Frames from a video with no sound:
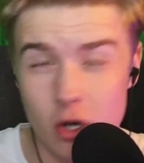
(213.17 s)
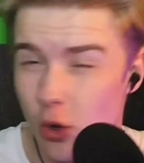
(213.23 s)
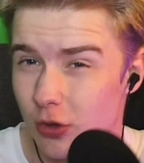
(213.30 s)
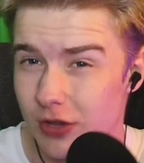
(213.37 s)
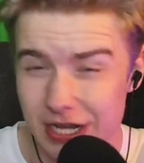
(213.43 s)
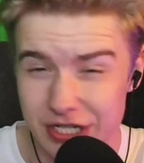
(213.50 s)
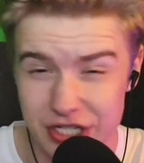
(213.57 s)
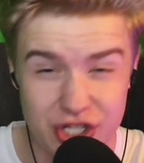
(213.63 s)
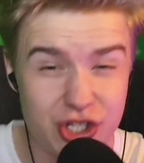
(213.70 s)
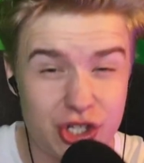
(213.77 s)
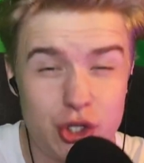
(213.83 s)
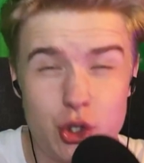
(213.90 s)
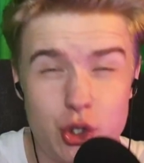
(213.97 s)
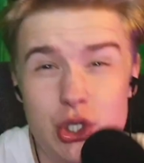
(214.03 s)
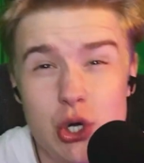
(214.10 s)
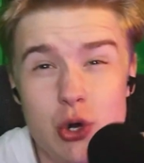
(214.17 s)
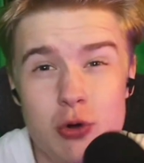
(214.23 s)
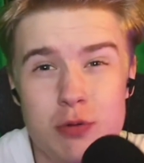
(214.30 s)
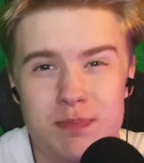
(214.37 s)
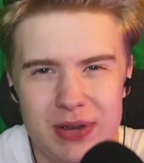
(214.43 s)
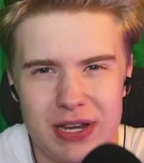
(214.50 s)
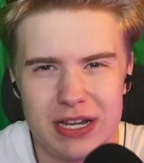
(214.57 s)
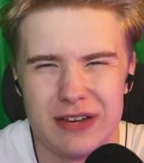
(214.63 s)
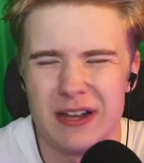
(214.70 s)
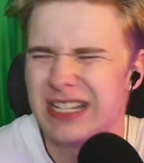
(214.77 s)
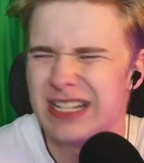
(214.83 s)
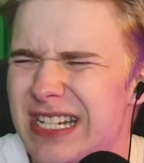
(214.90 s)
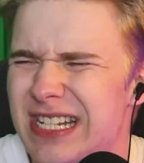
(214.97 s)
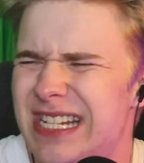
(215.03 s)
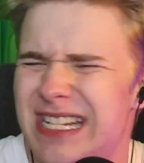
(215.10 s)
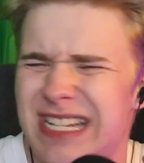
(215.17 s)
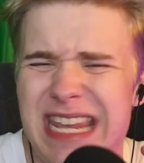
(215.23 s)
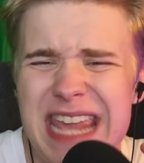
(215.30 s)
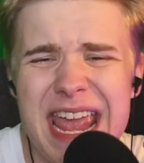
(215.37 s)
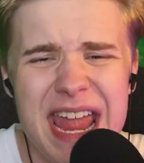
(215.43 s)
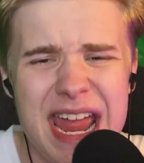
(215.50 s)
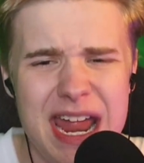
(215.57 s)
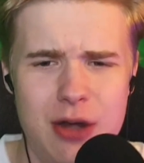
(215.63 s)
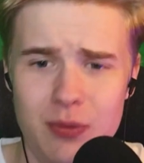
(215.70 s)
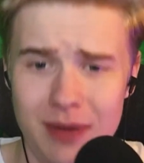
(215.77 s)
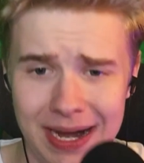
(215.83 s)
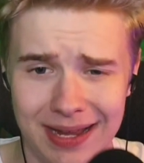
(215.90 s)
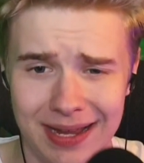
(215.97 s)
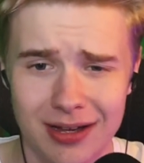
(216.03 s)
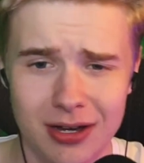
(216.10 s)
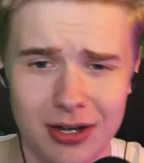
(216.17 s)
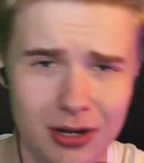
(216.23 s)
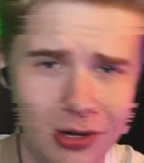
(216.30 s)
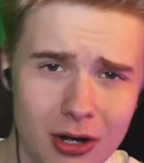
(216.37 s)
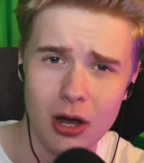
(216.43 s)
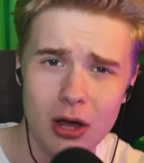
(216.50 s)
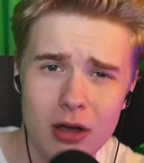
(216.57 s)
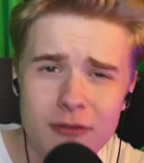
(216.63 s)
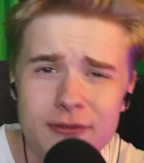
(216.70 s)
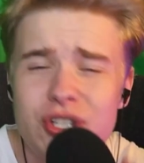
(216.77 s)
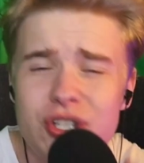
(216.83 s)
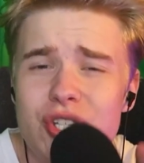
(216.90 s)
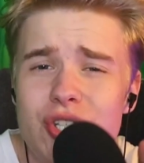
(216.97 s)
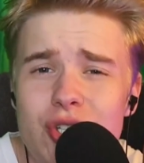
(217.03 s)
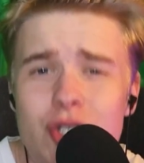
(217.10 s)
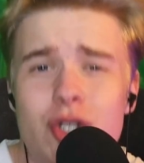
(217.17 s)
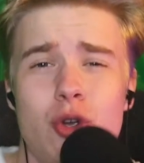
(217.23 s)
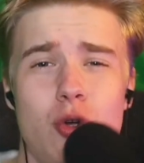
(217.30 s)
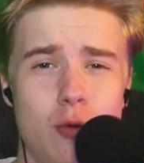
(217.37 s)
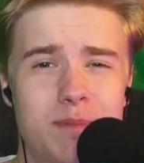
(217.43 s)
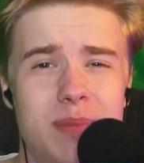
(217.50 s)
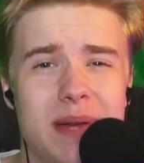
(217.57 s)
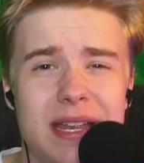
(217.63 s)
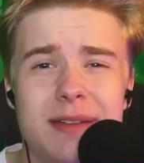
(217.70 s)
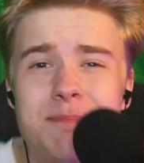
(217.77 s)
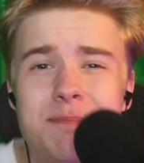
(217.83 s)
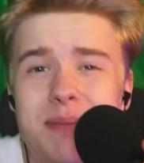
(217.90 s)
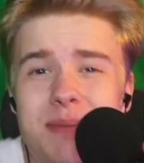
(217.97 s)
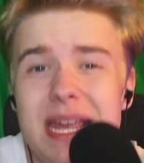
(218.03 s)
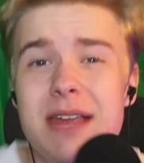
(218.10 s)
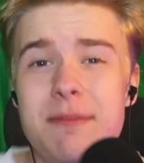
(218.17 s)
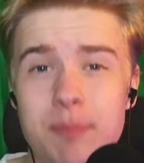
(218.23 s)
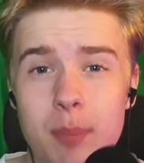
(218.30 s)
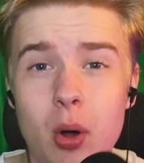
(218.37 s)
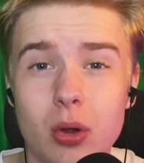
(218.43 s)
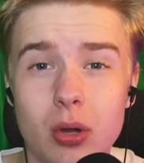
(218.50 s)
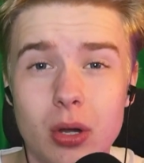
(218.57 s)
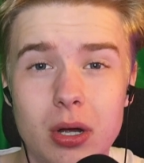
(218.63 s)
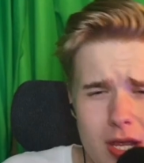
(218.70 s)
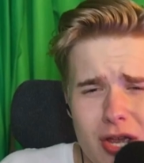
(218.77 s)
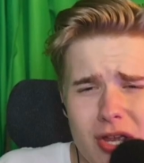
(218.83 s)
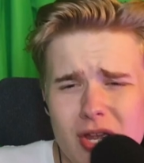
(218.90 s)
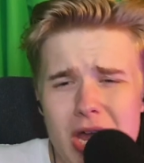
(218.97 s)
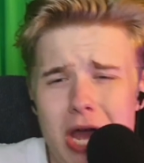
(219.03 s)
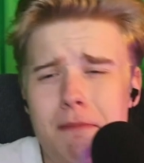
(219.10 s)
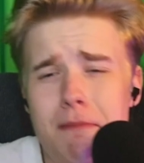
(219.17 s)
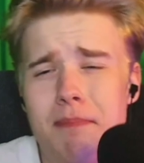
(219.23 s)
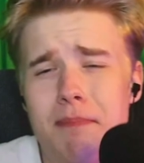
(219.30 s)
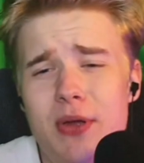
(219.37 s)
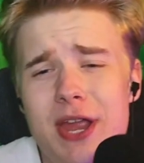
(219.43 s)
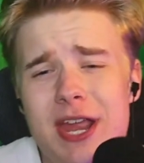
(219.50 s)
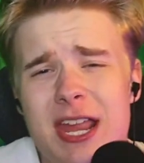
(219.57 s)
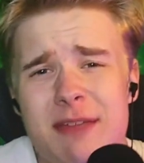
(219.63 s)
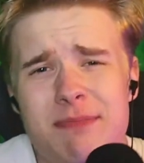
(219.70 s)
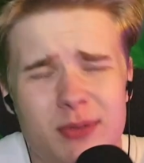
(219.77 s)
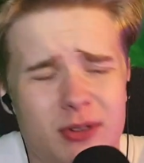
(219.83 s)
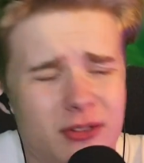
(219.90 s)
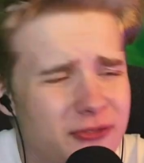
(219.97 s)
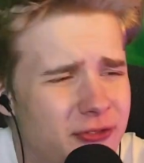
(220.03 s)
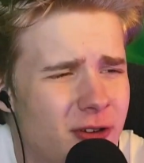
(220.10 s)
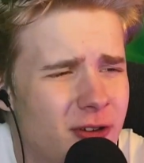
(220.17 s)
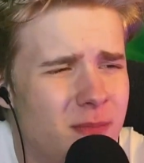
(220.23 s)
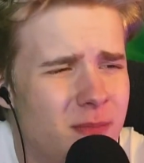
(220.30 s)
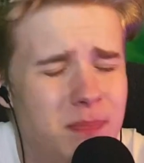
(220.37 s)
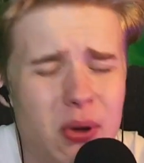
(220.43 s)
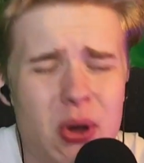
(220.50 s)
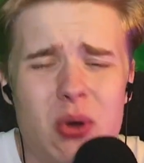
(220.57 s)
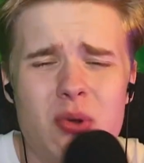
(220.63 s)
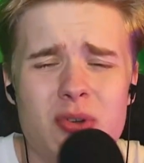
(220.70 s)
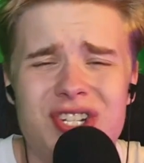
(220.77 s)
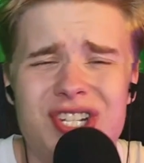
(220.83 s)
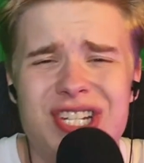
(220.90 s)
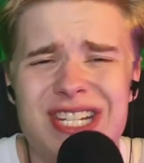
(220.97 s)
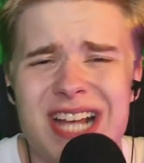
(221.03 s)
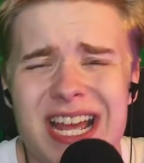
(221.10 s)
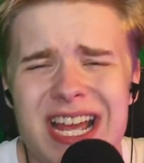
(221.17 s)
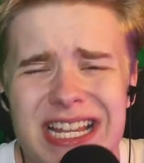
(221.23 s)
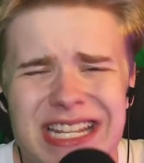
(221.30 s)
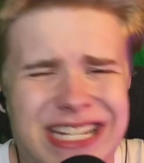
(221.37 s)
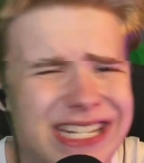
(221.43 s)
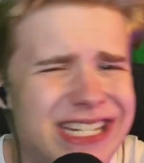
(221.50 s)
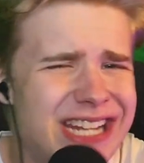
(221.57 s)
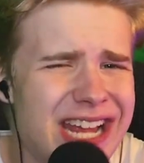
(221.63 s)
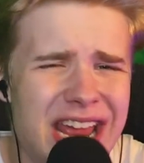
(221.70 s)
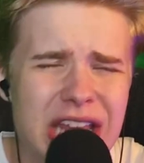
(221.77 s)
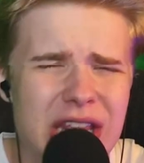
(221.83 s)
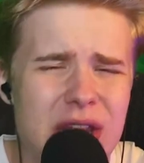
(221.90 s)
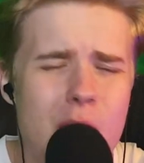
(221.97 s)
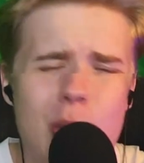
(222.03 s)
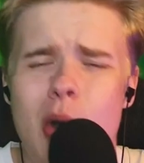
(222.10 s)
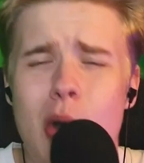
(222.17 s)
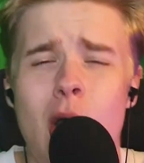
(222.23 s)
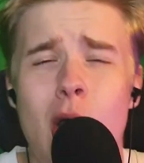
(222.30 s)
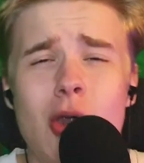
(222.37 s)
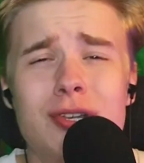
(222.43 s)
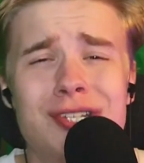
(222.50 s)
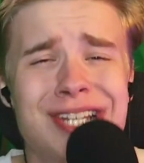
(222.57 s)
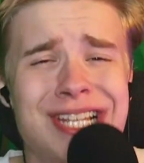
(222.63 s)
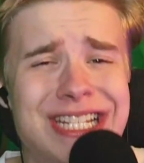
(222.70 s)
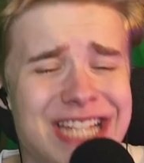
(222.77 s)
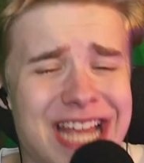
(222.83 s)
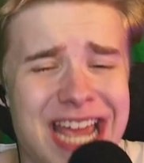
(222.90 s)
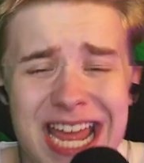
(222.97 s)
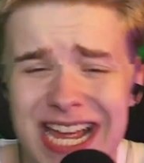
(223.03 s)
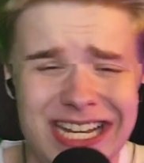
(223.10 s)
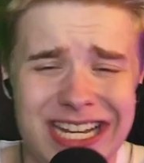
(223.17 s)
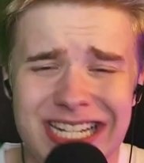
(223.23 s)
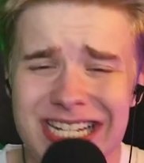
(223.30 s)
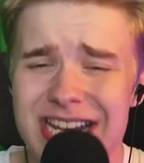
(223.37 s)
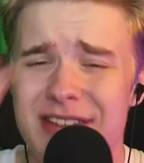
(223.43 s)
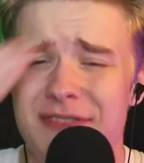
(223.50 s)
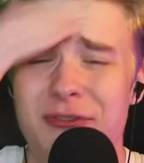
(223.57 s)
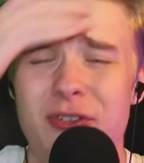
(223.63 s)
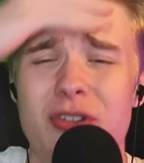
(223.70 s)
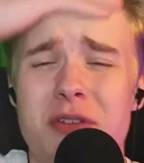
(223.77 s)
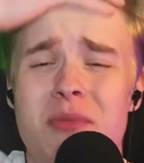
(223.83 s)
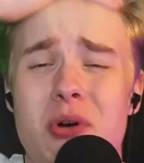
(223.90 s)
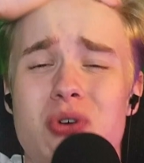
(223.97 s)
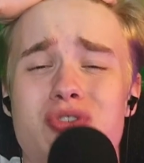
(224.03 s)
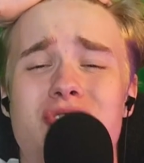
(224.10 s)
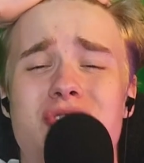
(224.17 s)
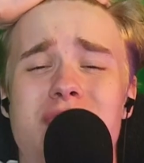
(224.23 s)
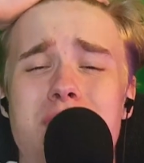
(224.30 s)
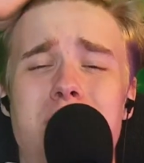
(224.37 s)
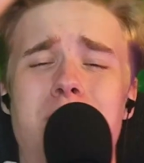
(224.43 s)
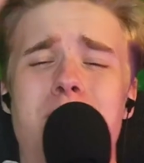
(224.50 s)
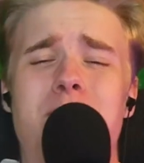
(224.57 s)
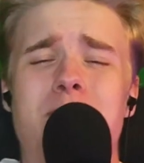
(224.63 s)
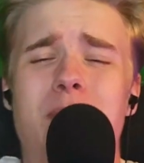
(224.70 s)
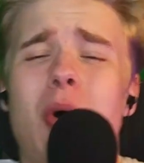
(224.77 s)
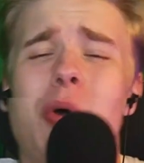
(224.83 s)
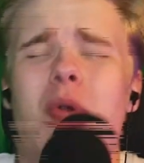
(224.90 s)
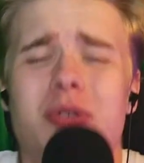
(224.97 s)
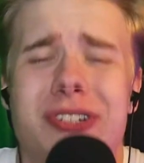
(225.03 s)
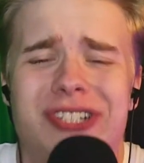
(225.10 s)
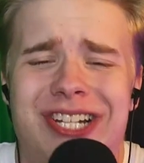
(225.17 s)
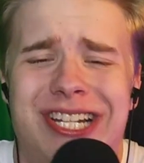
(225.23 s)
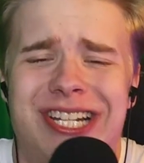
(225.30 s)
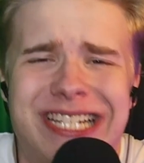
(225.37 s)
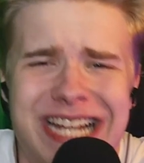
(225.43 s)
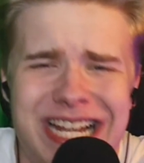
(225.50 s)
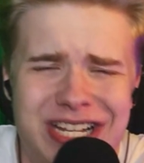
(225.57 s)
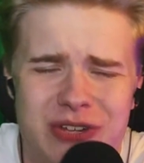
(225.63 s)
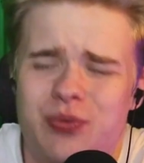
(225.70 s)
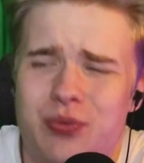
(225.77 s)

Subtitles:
all that stupid scaring of stupid people. You got people from both sides saying the world is ending for the most bullshit